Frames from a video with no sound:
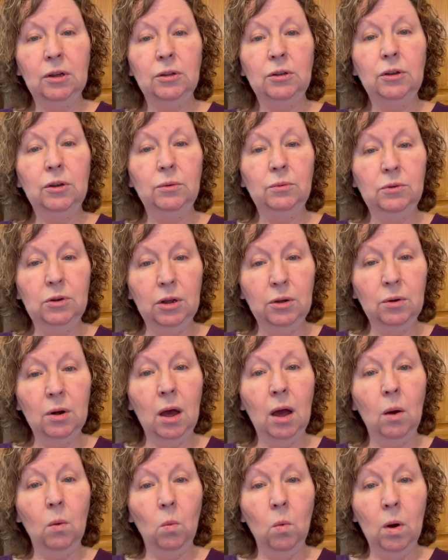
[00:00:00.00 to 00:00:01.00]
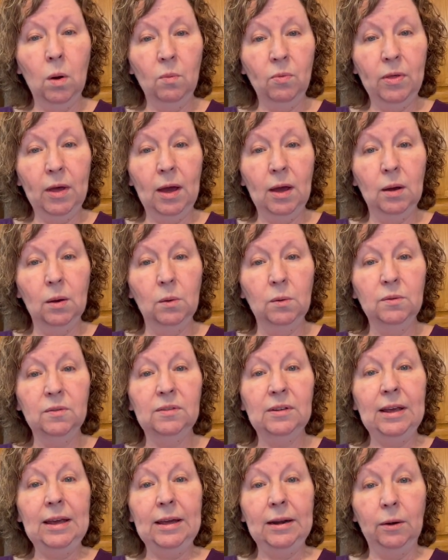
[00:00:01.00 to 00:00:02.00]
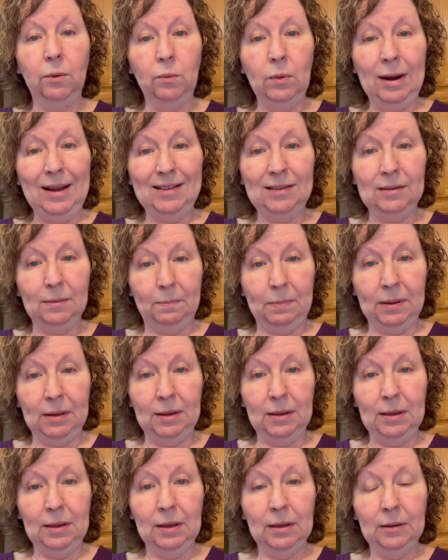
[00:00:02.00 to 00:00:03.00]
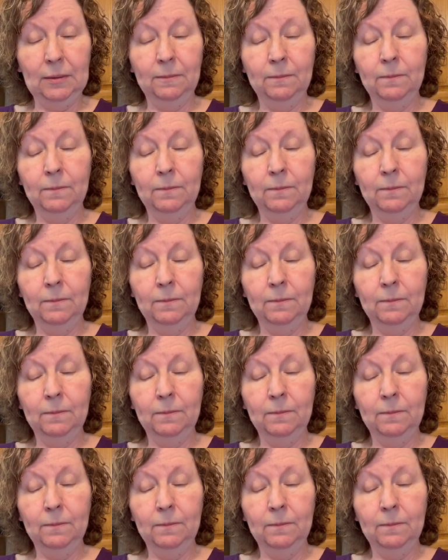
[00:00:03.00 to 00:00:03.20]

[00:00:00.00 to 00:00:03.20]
You do not want those in a recipe.